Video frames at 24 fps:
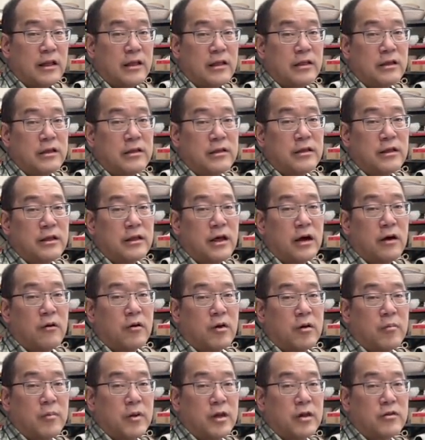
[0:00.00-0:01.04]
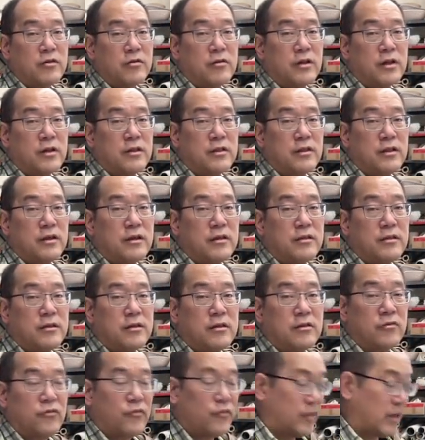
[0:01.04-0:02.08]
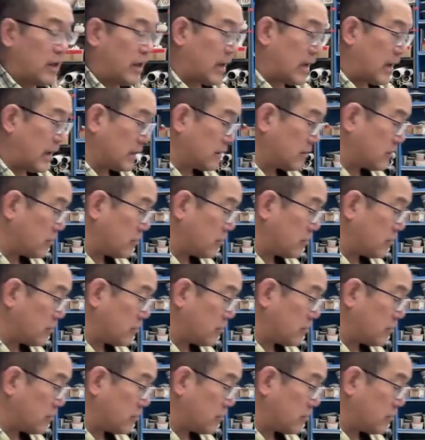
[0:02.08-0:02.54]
You see that? I wanna make sure that this is flat.